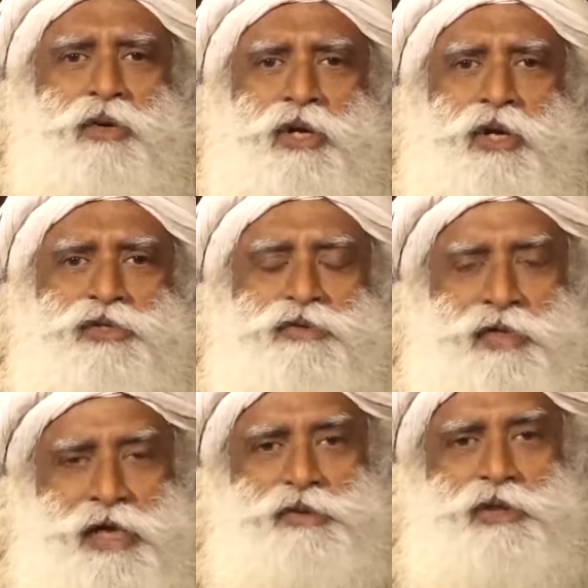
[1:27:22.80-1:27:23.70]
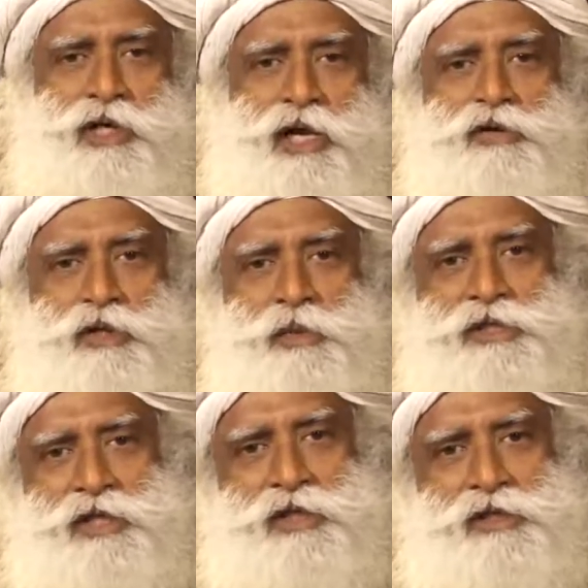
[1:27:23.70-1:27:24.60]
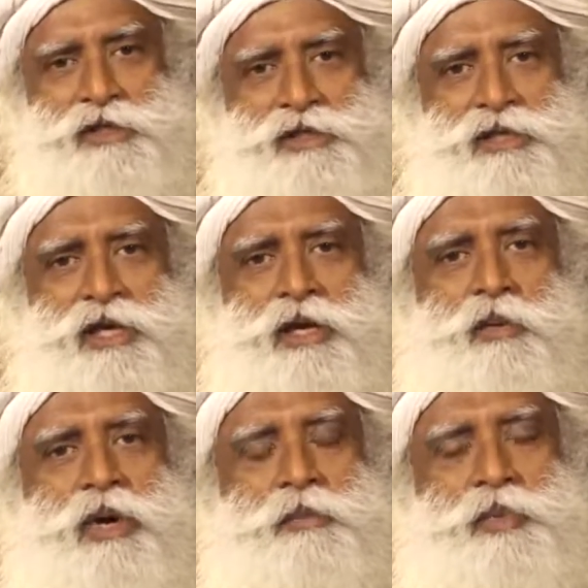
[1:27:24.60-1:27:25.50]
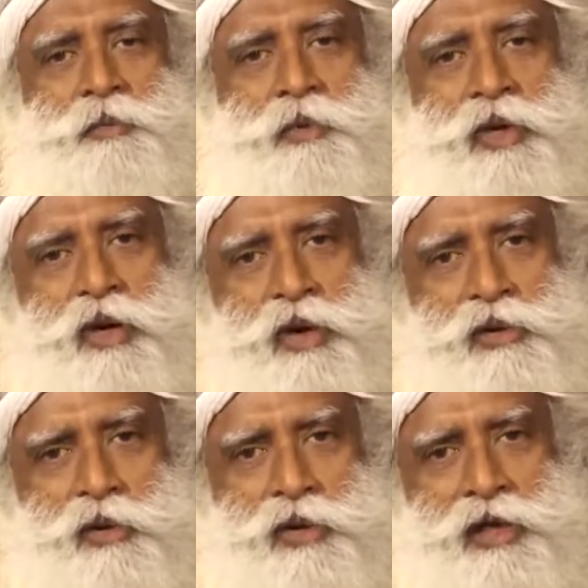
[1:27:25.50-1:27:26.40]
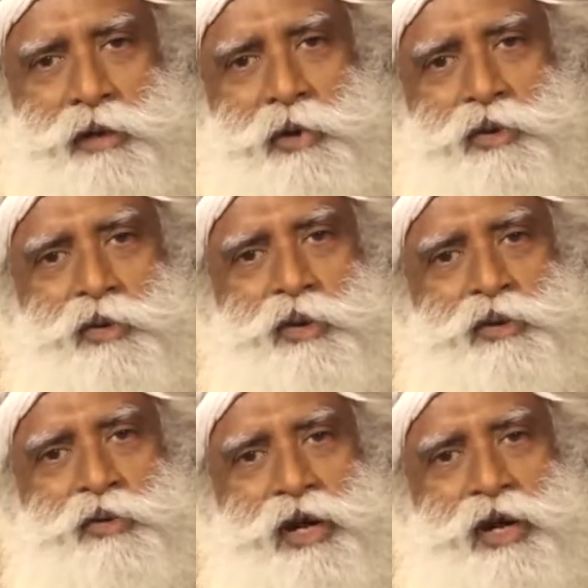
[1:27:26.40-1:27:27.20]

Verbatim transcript: you cannot suffer. Actually, Gautama said this. When people were all talking about going to